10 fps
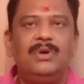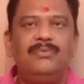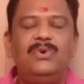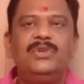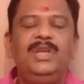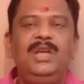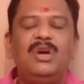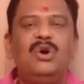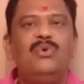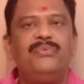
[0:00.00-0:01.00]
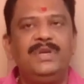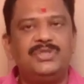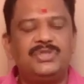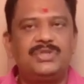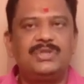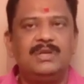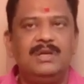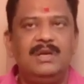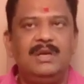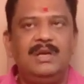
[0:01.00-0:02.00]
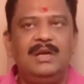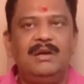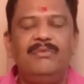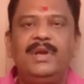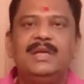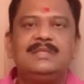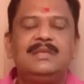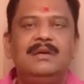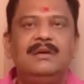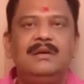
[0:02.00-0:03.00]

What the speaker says: for the offense, whereas